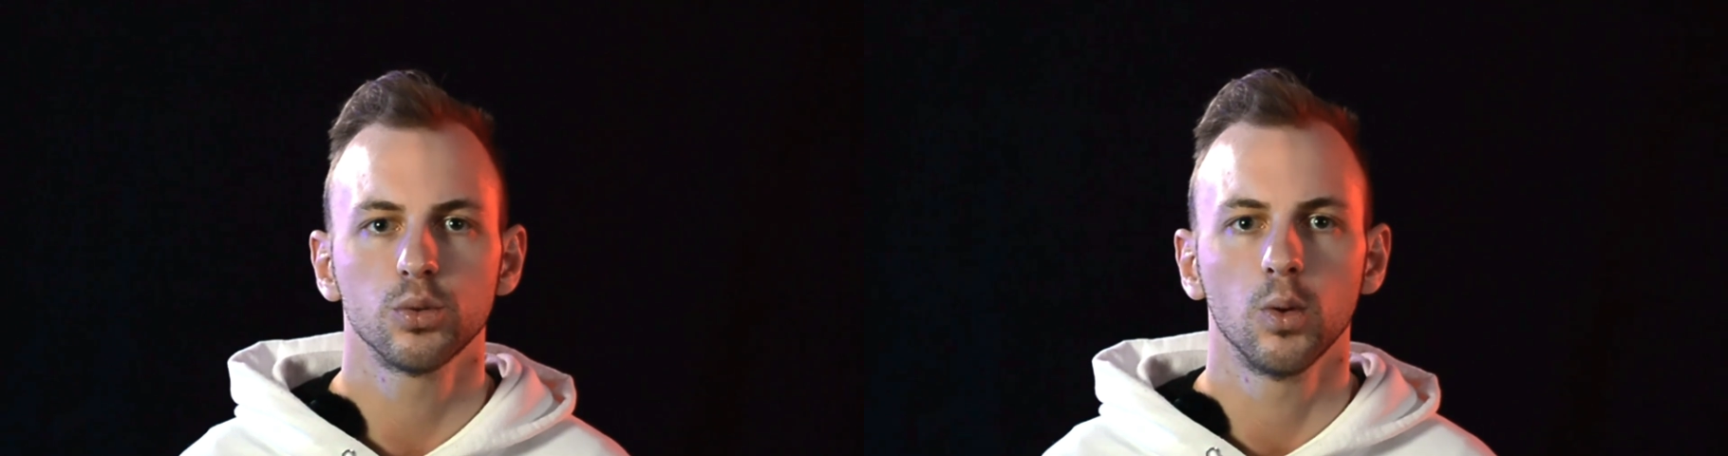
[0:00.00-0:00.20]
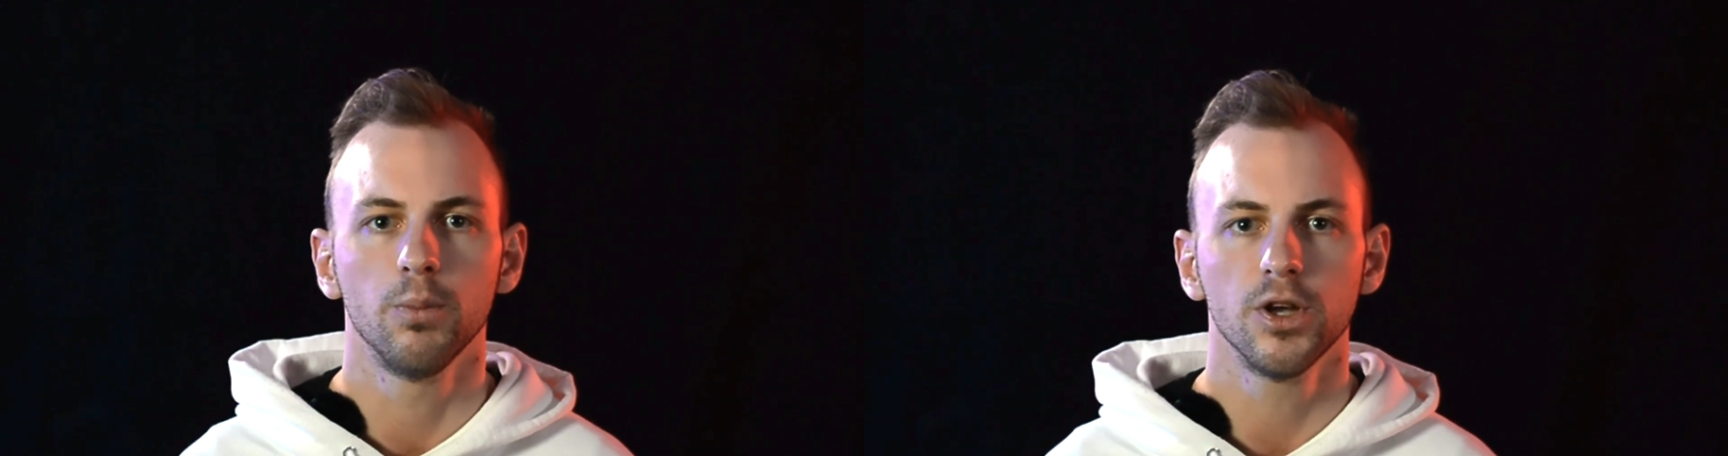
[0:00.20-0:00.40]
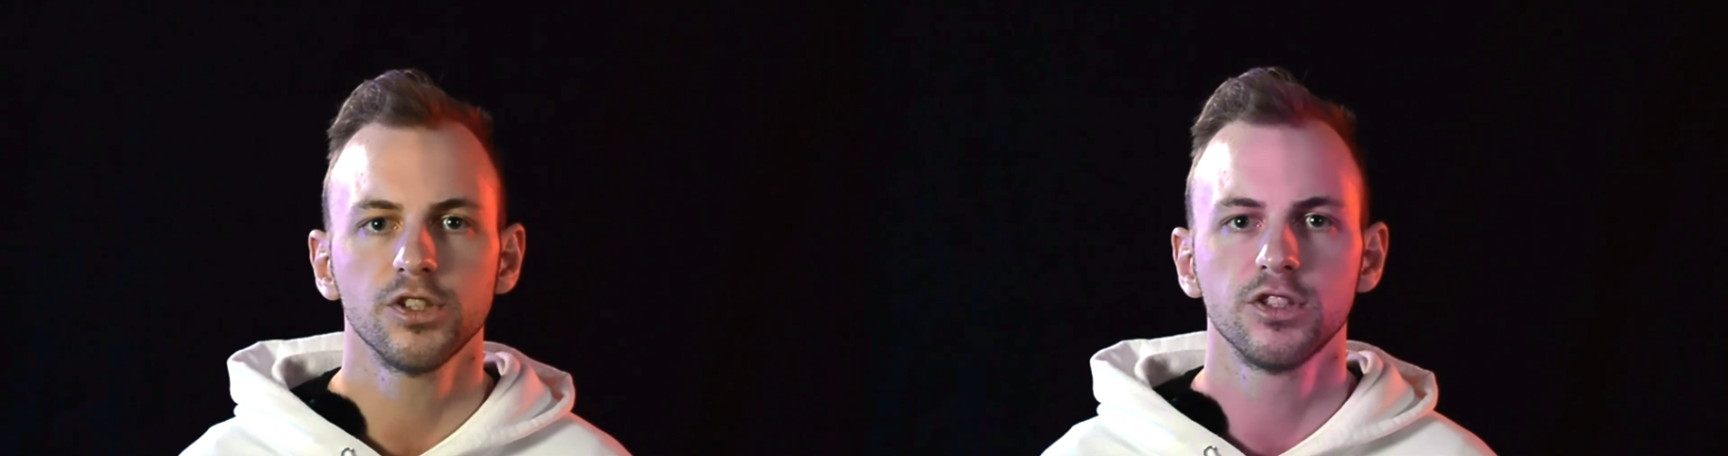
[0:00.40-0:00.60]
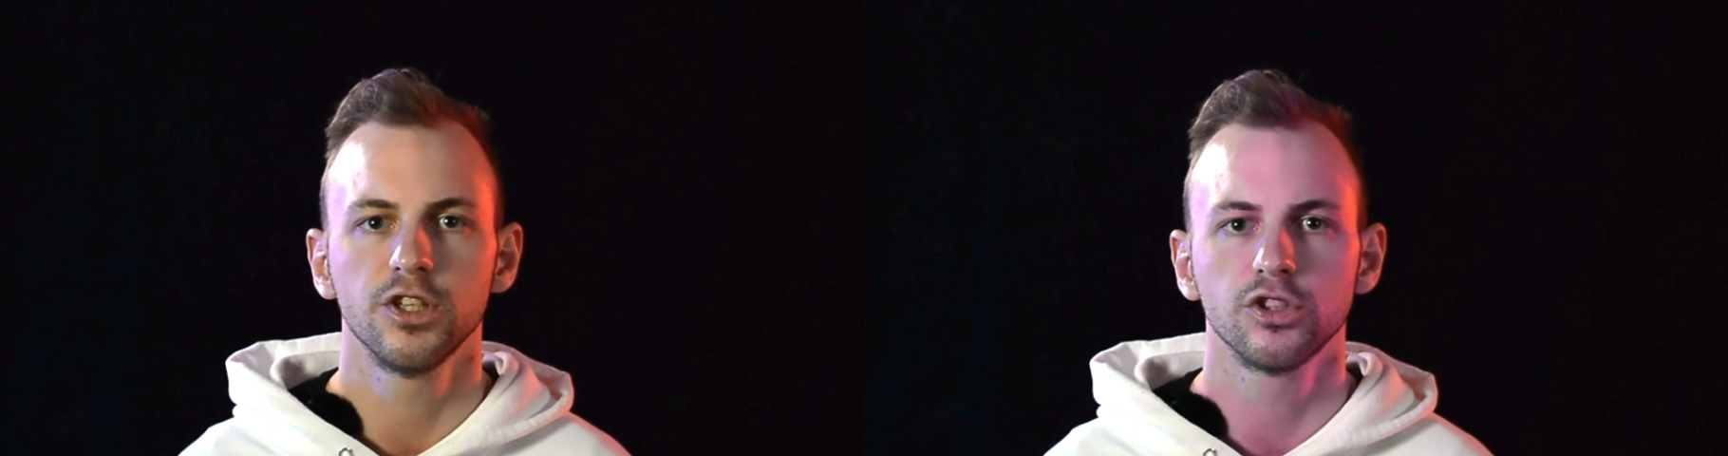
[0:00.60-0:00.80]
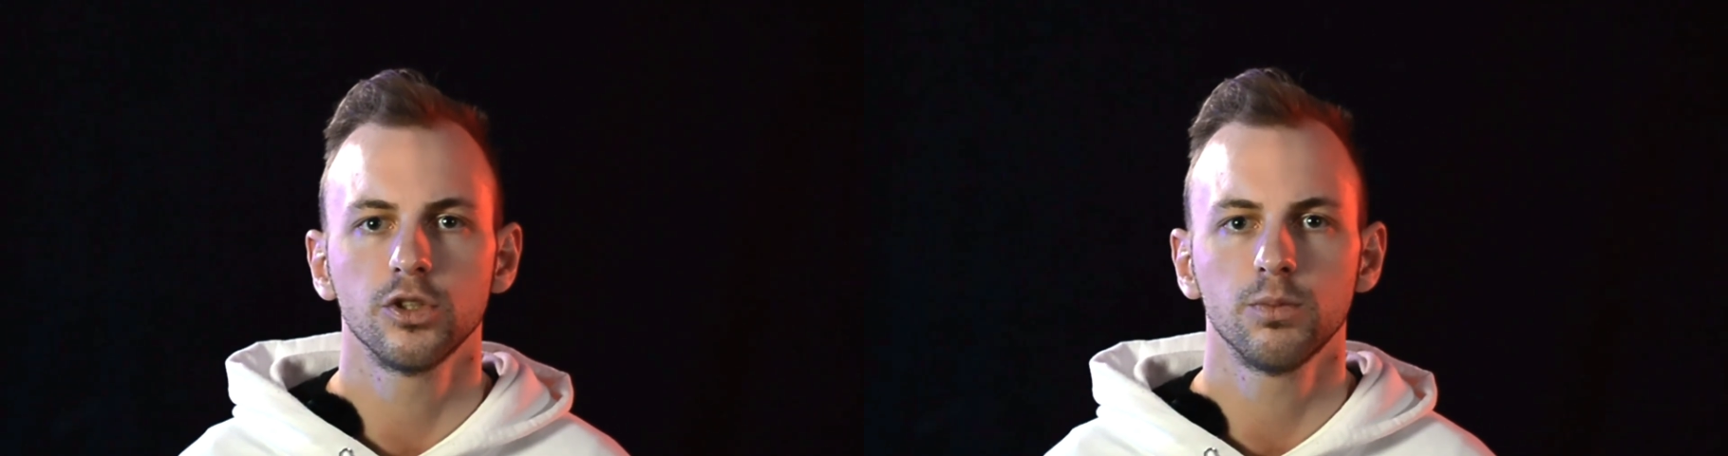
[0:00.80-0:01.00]
a robust
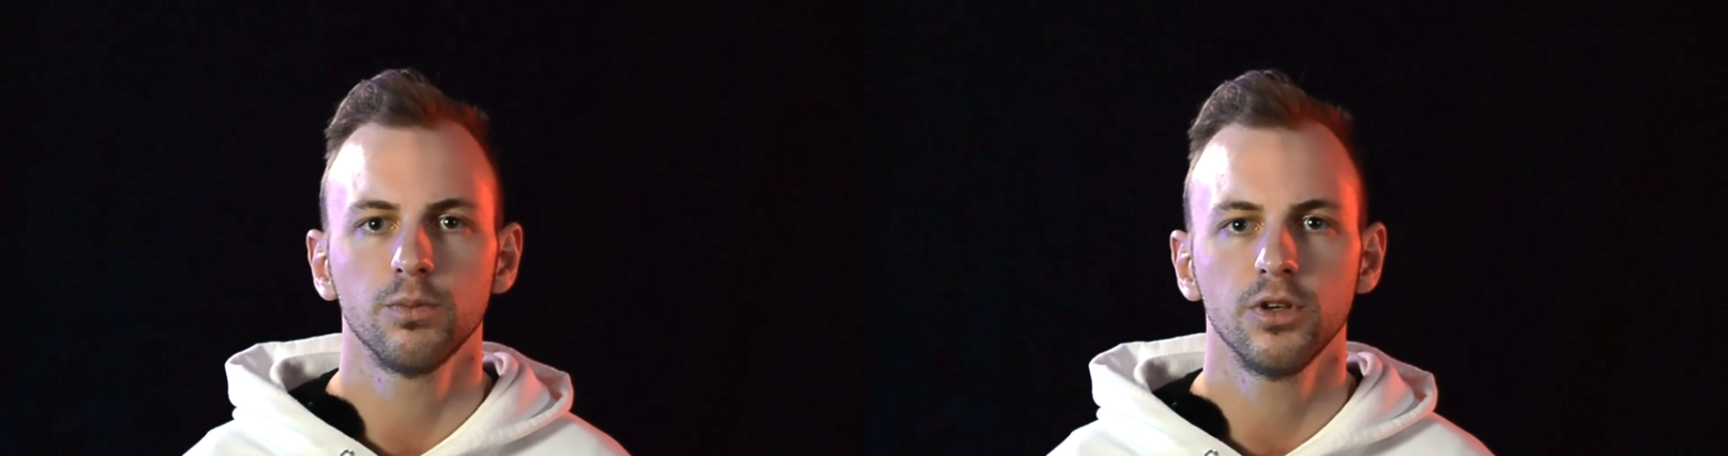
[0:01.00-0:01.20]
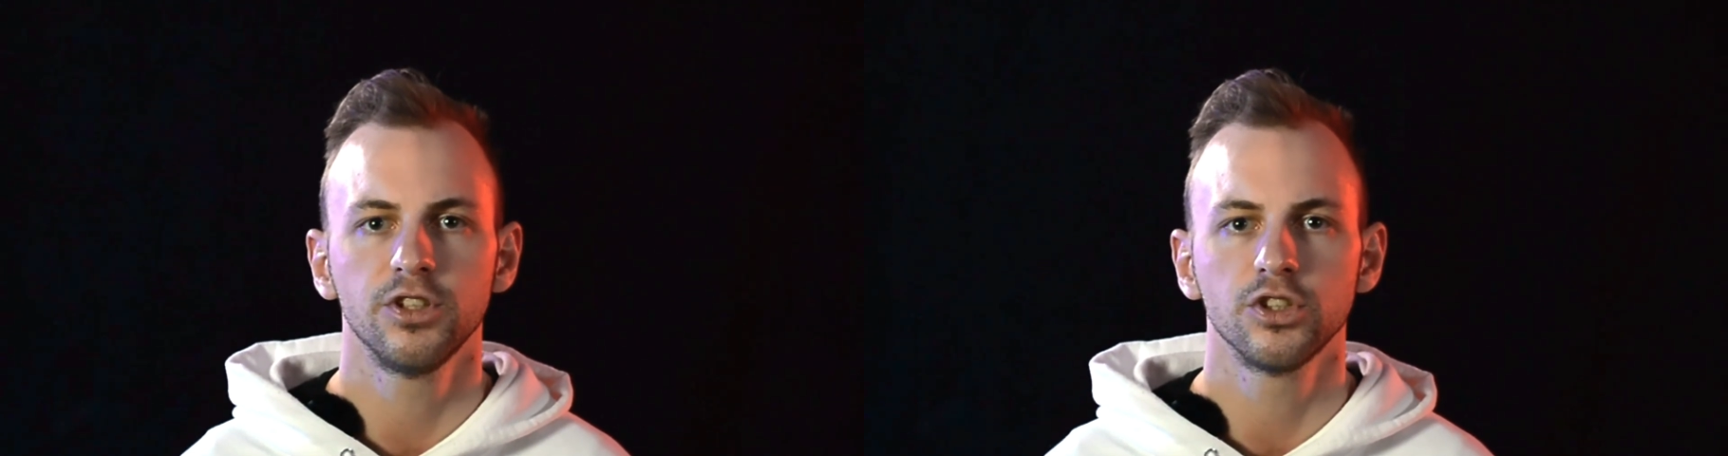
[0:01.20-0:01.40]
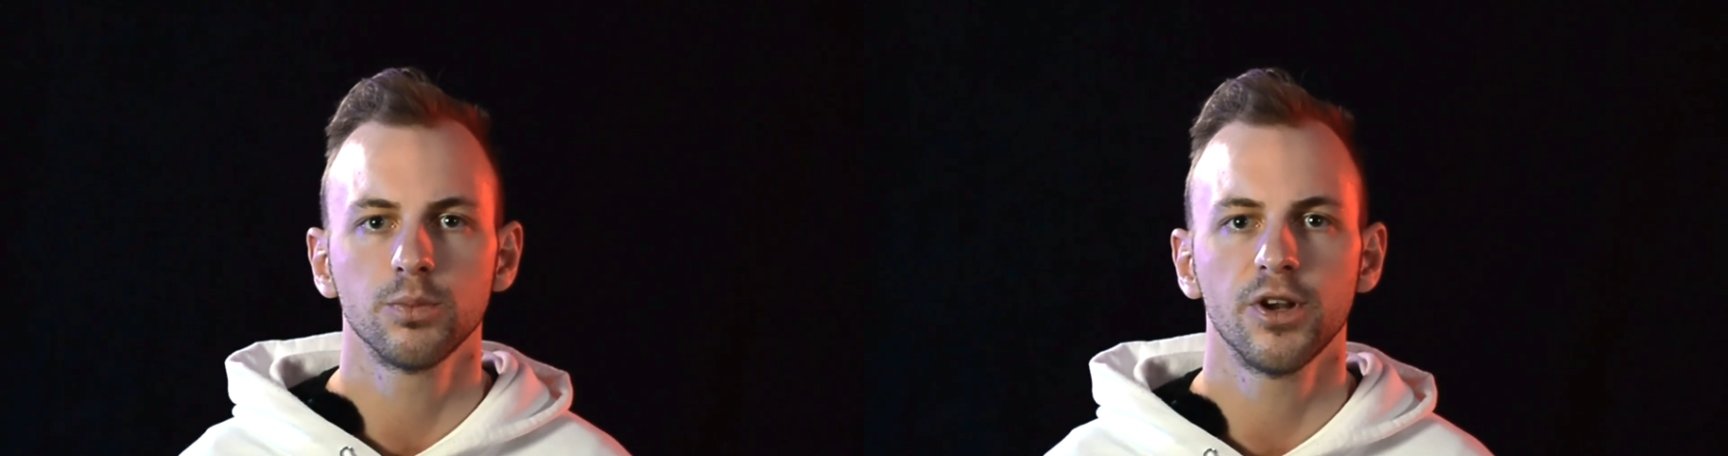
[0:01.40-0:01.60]
digital